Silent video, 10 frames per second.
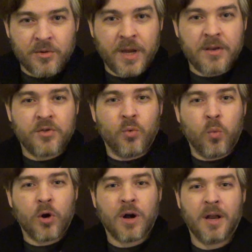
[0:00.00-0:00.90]
gets to
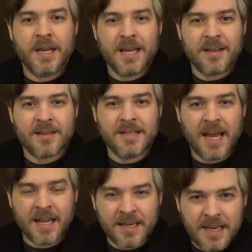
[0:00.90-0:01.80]
work on his
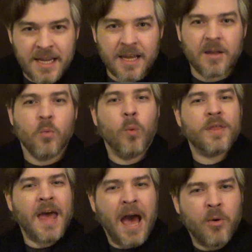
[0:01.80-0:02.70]
technique
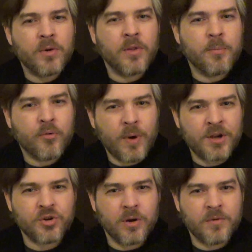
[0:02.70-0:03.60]
without the
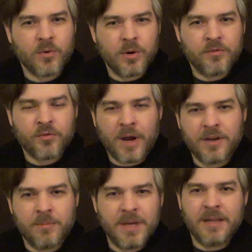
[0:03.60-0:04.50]
pressure of sort of trying
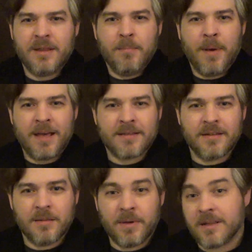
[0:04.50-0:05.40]
to be the best
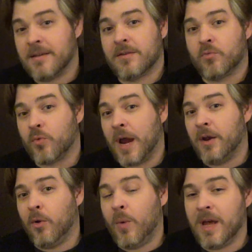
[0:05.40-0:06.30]
in the business right
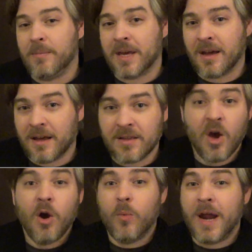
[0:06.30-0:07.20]
away, because
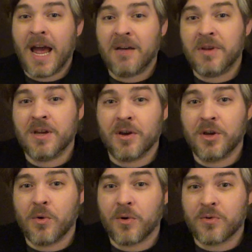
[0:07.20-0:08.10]
we have a young
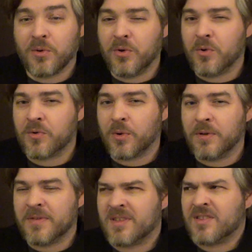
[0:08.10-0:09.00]
Yokozuna who's sort
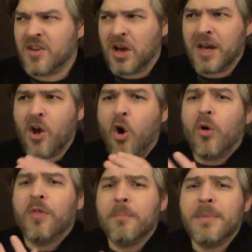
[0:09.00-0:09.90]
of sucking
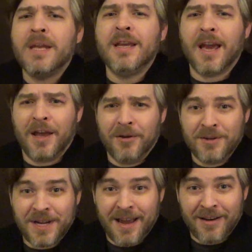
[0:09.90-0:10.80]
all the media
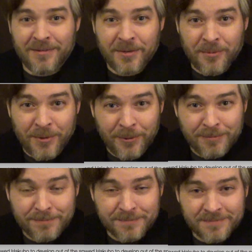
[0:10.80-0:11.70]
energy out of the
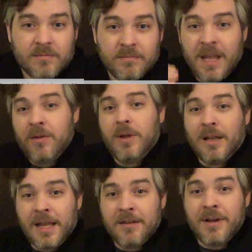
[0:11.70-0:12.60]
room. Now, a
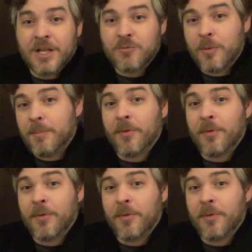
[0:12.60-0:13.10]
lot of knowledgeable people